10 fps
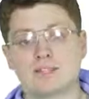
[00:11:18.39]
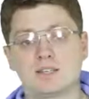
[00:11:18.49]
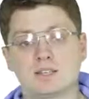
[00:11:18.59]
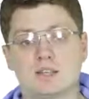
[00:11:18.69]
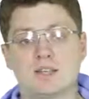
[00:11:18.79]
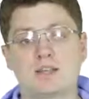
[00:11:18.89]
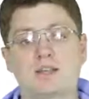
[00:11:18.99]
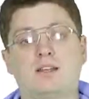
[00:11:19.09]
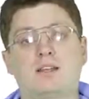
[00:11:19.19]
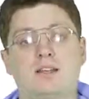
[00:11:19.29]
and
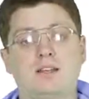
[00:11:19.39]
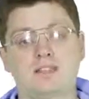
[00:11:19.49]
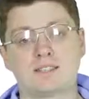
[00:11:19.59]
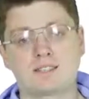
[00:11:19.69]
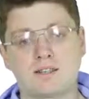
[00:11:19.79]
this